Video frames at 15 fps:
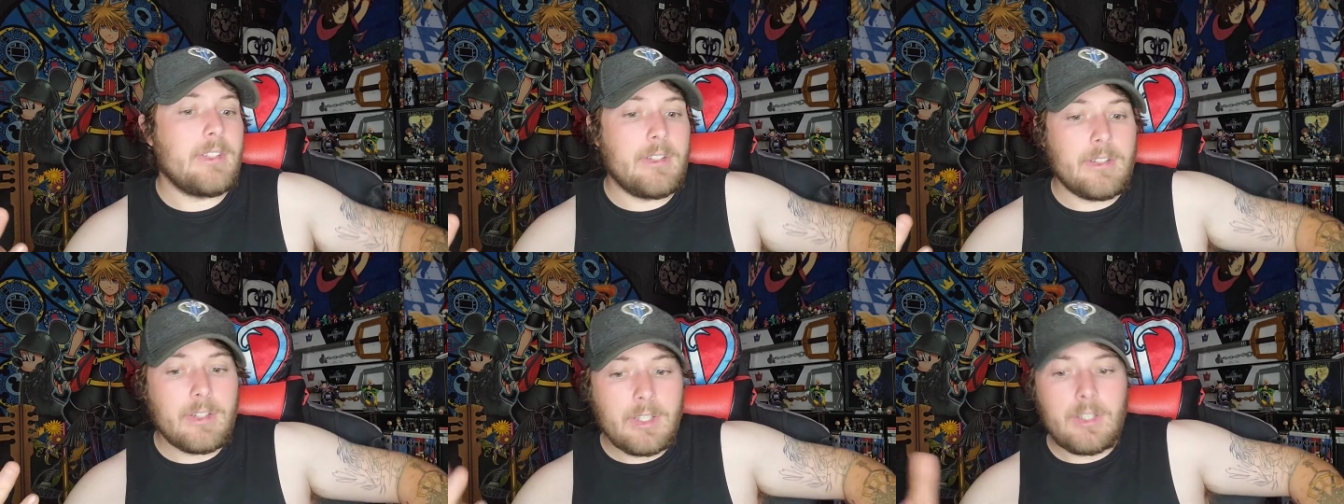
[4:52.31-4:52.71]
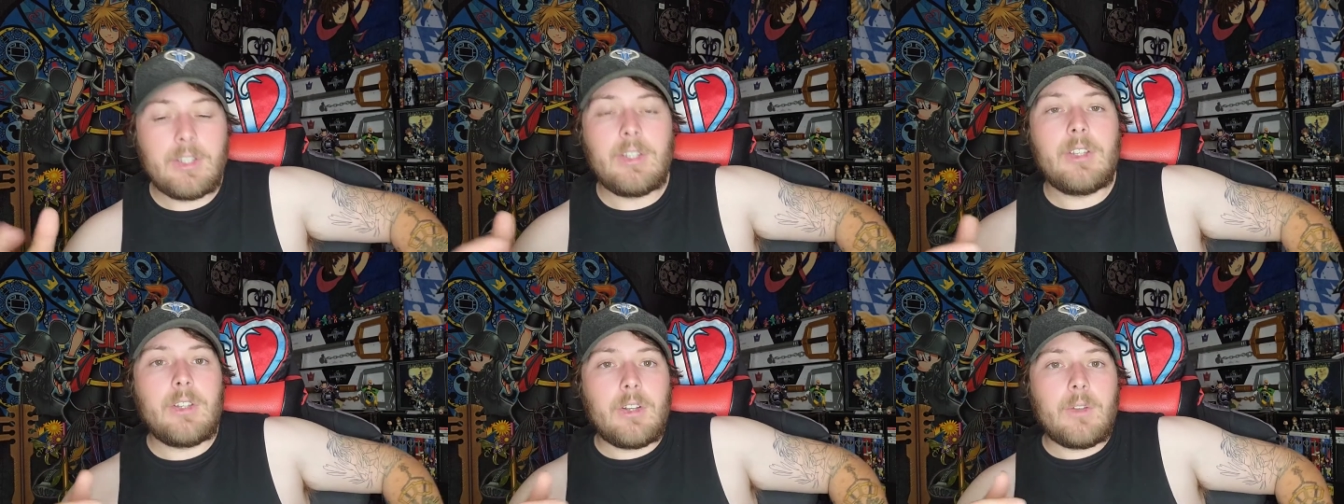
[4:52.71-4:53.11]
and
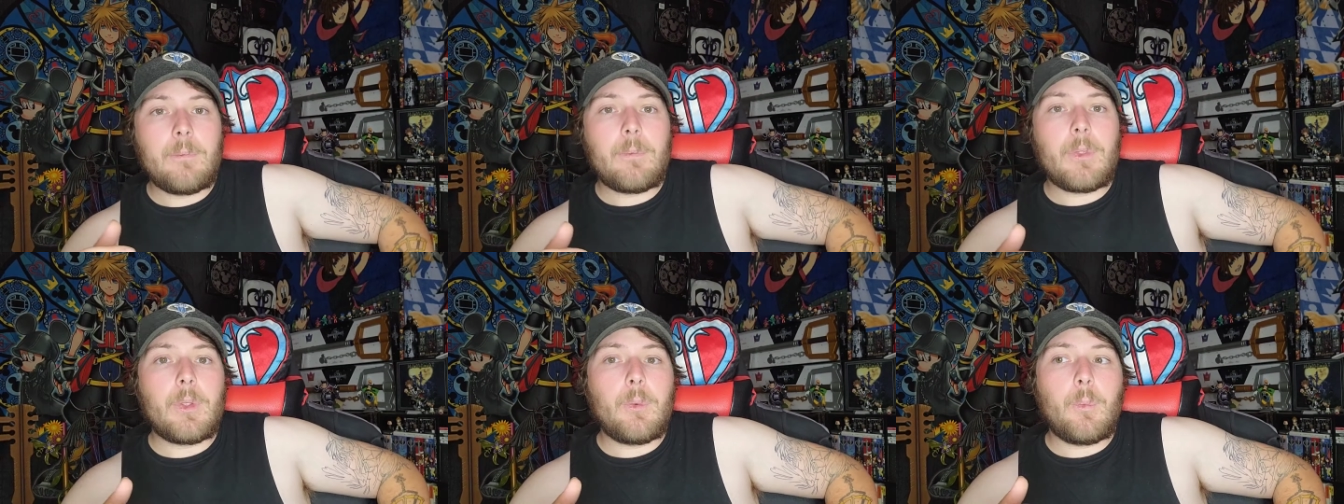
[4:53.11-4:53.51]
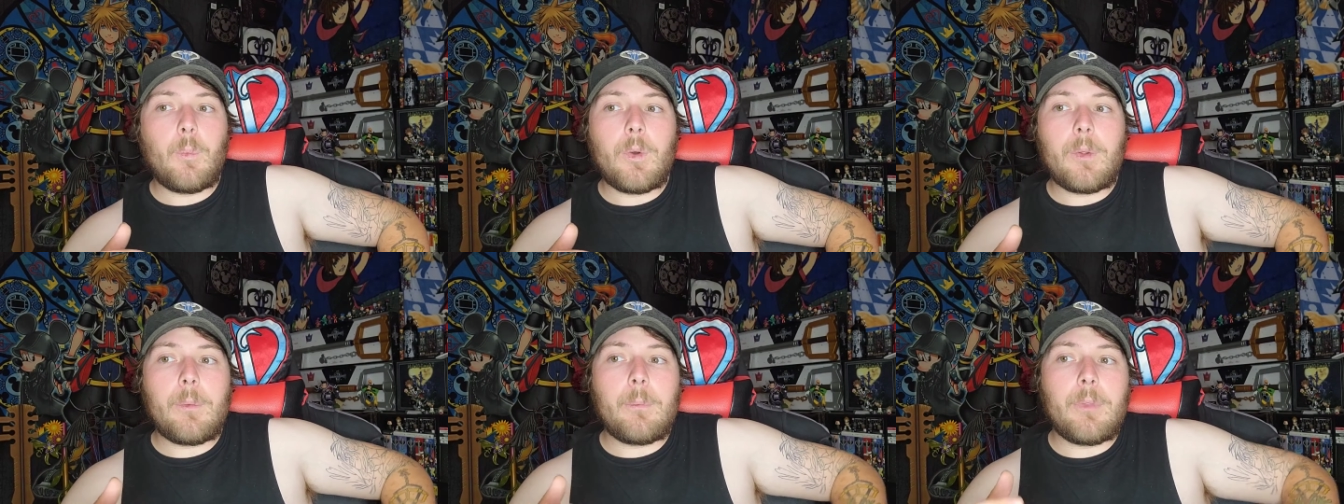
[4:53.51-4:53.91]

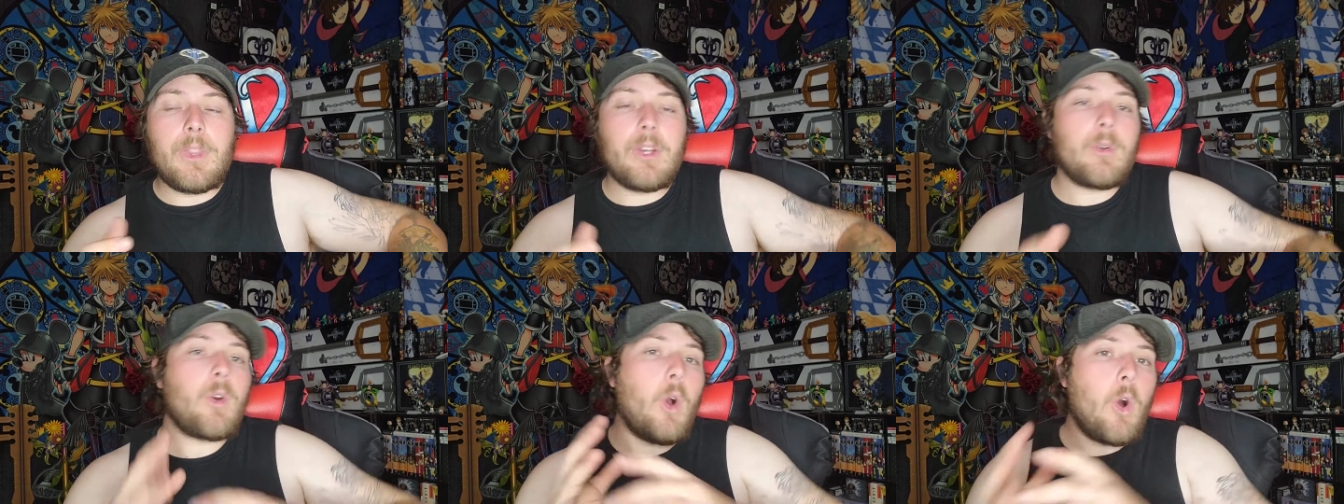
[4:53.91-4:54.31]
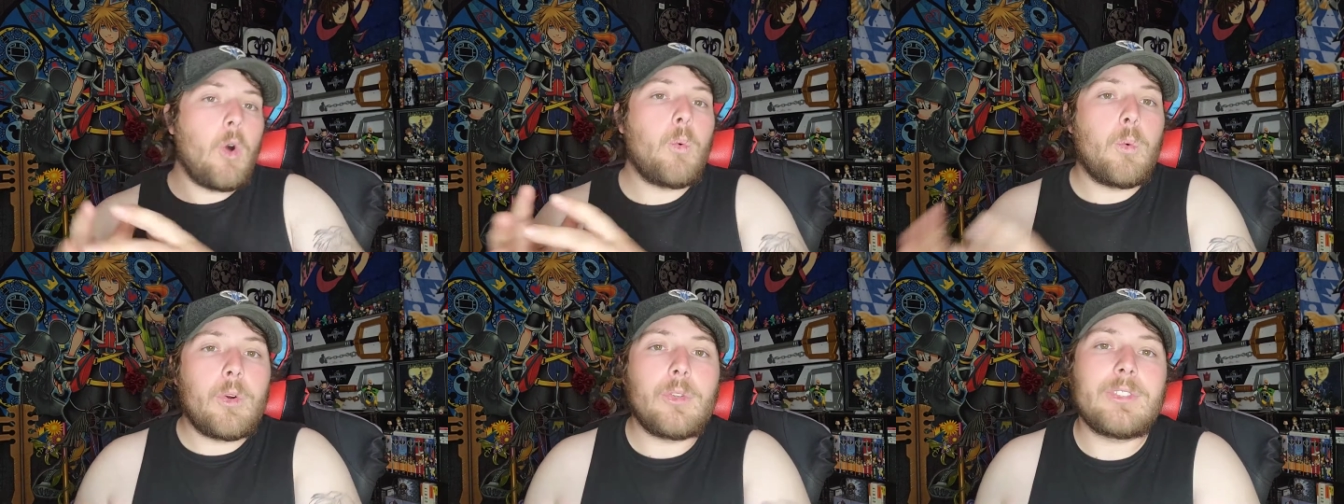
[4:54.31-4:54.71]
they're
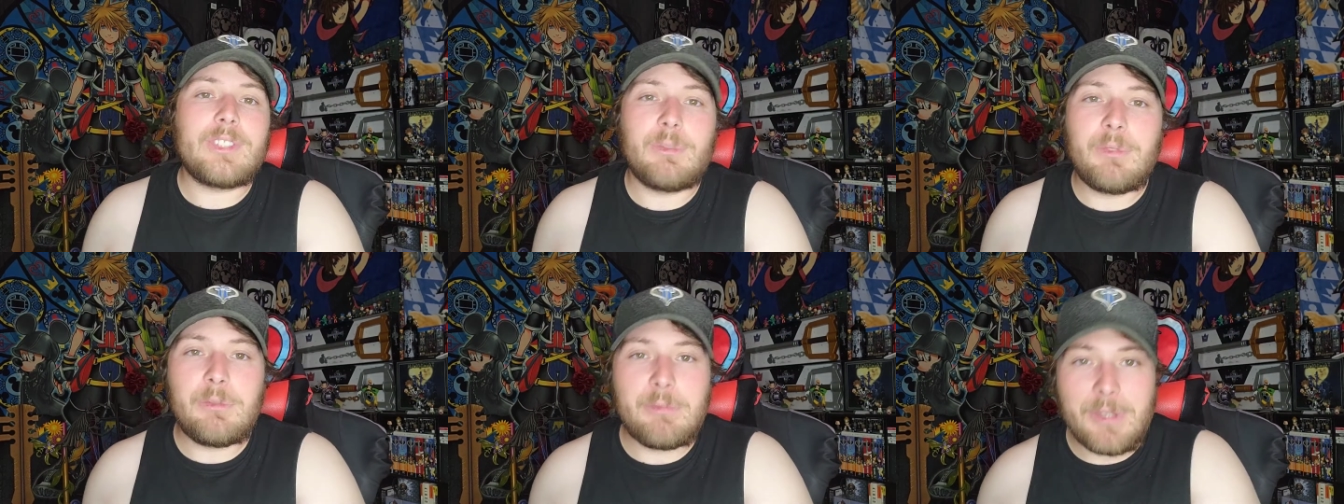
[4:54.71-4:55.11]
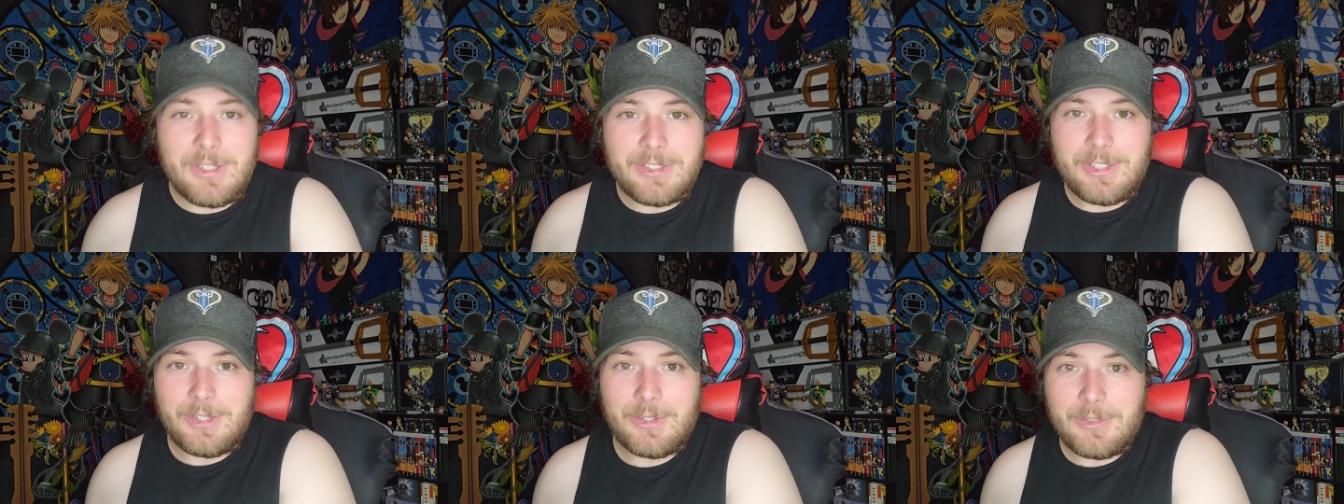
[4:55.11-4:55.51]
all worlds that we've
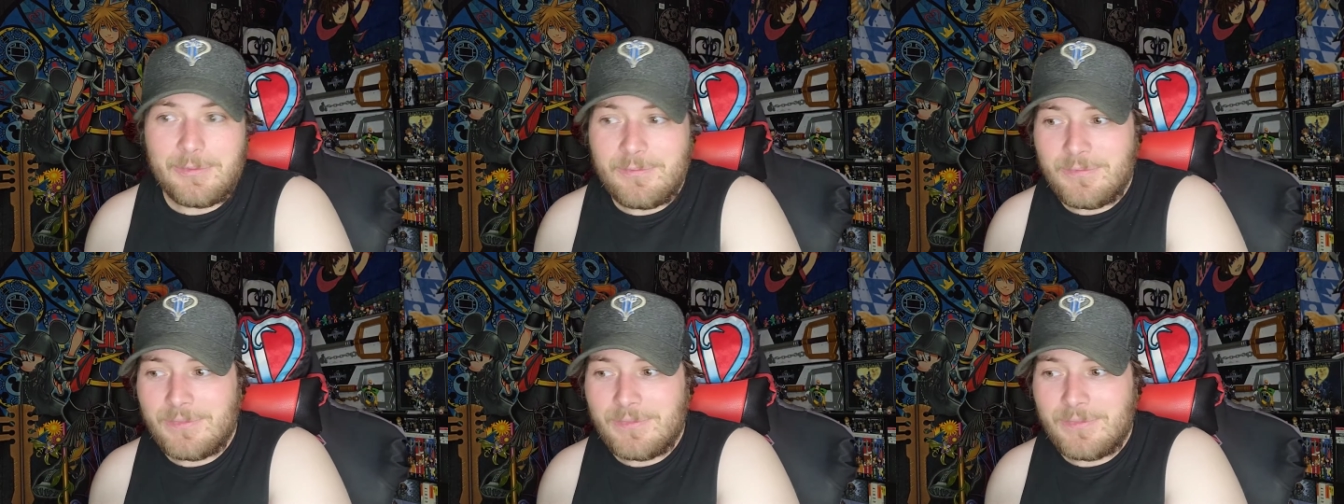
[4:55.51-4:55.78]
been to.